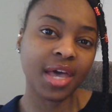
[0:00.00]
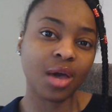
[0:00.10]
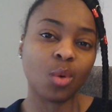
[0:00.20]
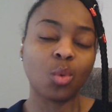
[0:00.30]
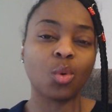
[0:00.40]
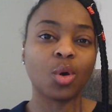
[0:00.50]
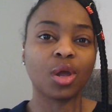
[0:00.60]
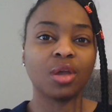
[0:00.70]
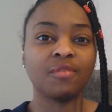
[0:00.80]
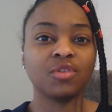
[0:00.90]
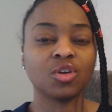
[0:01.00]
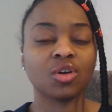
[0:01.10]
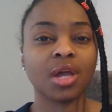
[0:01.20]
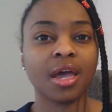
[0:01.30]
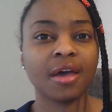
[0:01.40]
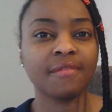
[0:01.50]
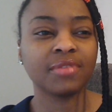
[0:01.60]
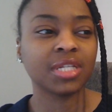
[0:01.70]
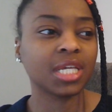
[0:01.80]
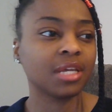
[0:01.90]
or if you're
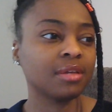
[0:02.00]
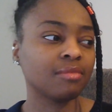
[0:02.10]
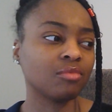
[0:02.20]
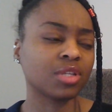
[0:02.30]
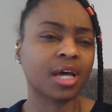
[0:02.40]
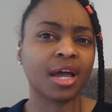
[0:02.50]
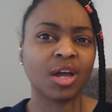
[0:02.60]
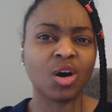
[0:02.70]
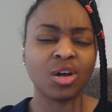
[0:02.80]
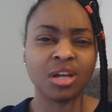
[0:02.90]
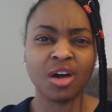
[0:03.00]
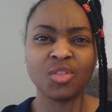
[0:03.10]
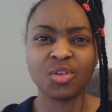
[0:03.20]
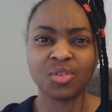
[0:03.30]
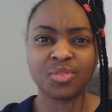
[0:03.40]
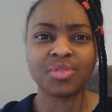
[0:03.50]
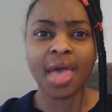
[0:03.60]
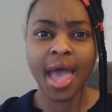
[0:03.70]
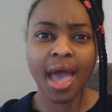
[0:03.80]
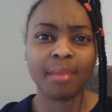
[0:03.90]
heavily relying on other
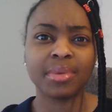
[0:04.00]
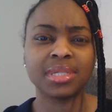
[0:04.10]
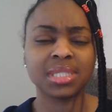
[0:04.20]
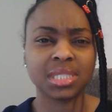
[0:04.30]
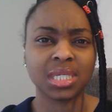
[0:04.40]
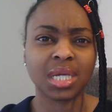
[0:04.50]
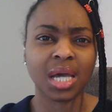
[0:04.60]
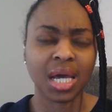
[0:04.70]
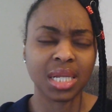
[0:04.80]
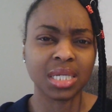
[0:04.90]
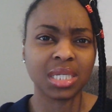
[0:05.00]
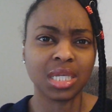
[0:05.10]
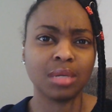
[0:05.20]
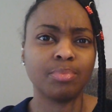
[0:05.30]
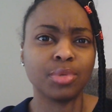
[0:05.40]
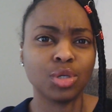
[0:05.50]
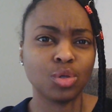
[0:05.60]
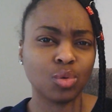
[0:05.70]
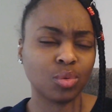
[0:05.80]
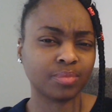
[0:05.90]
habits to kind of keep you